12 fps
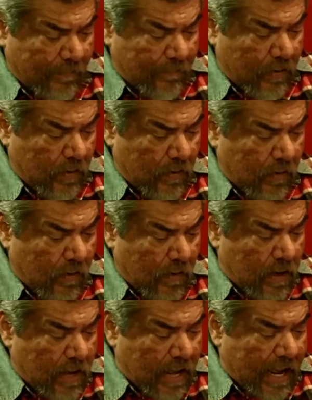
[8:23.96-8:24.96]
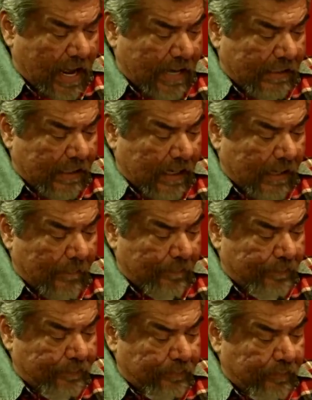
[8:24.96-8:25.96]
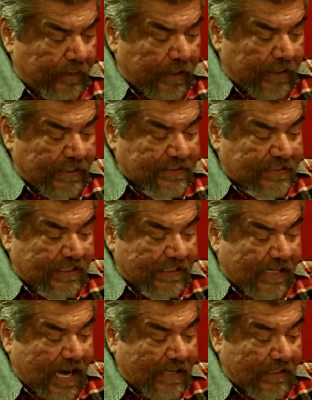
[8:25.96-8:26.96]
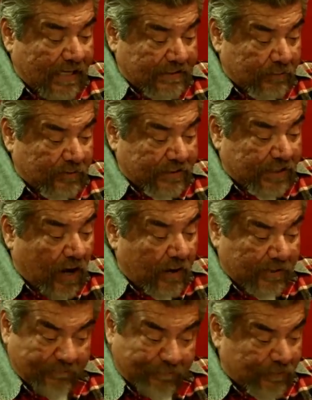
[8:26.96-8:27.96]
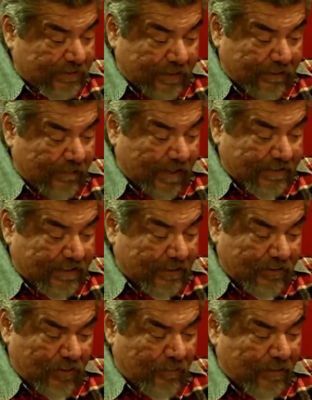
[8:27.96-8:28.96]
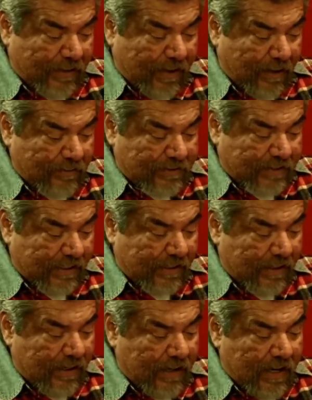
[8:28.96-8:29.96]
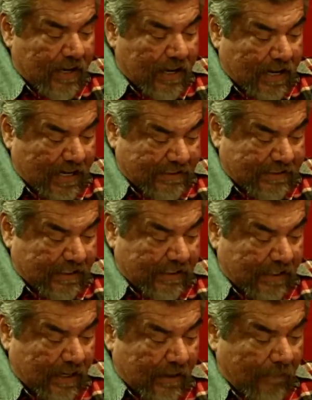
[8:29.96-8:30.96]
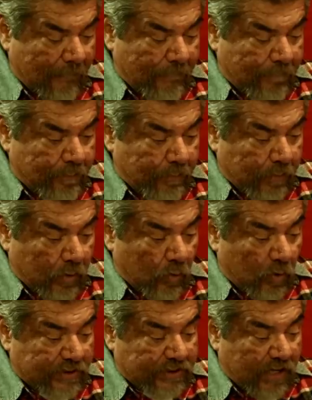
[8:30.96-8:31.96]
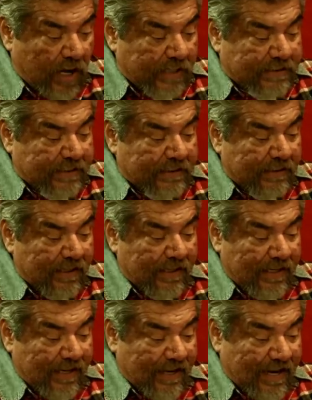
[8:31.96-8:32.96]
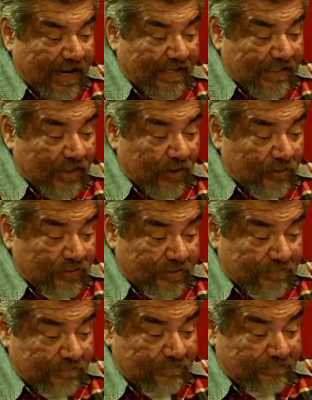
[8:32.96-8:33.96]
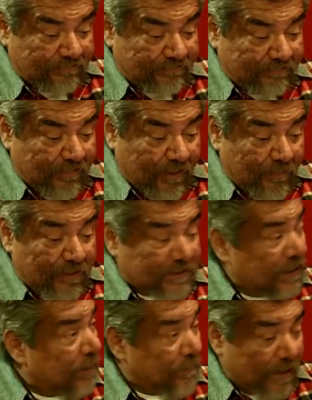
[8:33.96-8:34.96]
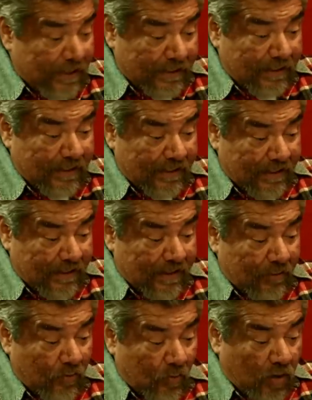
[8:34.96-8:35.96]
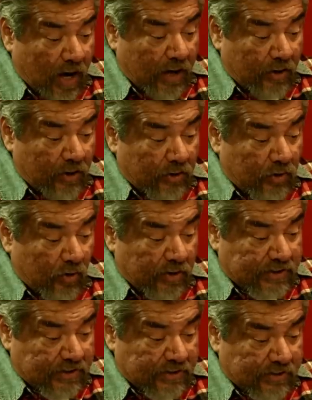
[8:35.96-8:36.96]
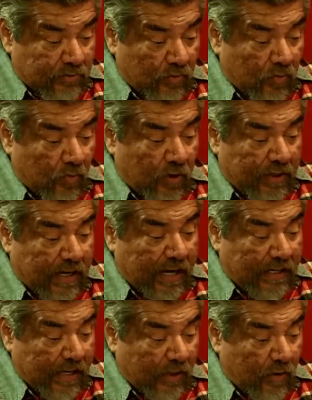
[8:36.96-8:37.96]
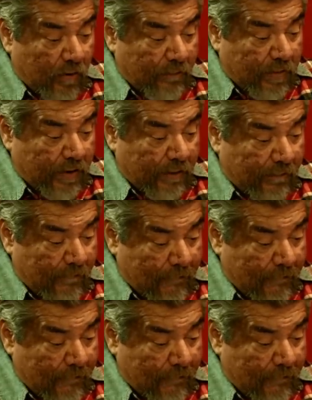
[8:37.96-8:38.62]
Yeah. And he said he got. I said, was it haunted? The first thing I said, you know me, I always say, I said, was it haunted? And he goes, I'm gonna tell you, man. I heard noises one night. I go up there,